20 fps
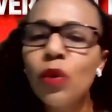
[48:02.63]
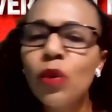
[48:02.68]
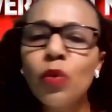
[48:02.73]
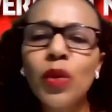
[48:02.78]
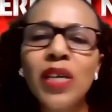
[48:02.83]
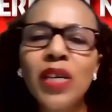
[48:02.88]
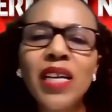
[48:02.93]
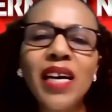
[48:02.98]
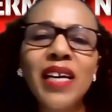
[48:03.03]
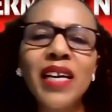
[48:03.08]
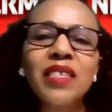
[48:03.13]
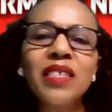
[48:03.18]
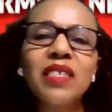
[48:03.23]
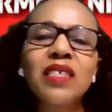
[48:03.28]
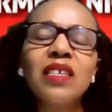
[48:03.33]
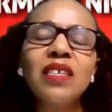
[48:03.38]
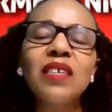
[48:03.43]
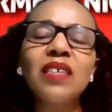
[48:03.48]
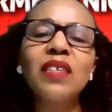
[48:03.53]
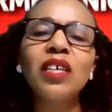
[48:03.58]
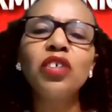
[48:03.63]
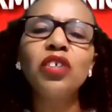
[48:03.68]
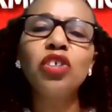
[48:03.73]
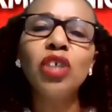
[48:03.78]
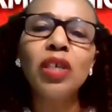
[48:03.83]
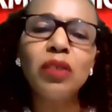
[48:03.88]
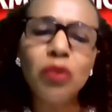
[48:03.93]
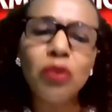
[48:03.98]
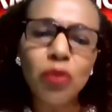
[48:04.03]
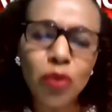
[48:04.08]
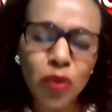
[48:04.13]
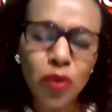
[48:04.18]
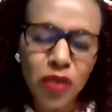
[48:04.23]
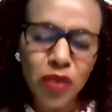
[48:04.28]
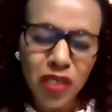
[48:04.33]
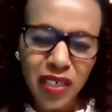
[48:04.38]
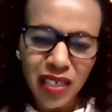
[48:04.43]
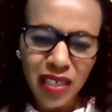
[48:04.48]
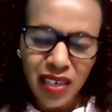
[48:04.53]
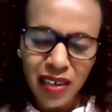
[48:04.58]
When I see the
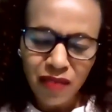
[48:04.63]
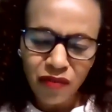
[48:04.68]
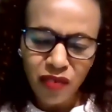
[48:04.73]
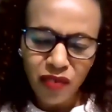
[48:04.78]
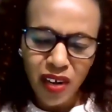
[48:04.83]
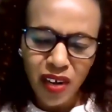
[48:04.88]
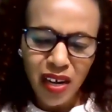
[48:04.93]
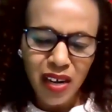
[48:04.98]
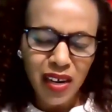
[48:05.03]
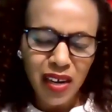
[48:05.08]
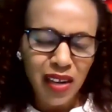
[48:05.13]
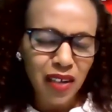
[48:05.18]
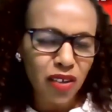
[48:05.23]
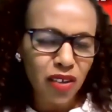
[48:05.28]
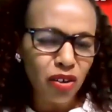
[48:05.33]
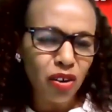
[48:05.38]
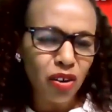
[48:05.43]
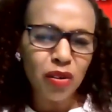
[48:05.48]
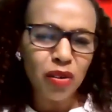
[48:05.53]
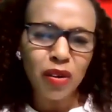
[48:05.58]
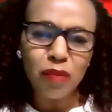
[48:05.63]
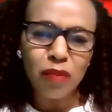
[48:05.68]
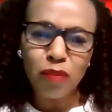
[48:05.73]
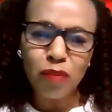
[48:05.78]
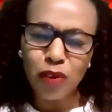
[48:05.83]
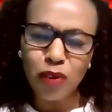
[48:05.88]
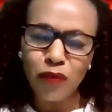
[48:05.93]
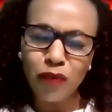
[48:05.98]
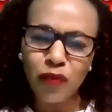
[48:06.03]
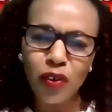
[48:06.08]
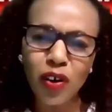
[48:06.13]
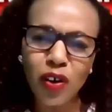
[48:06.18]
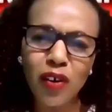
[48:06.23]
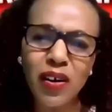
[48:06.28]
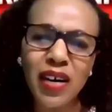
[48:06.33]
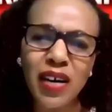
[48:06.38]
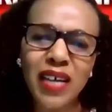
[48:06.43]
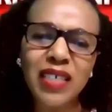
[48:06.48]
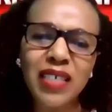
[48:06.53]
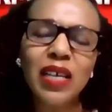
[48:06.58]
generals that have are gone before
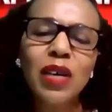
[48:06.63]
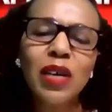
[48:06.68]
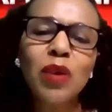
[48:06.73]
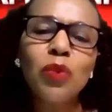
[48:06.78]
us,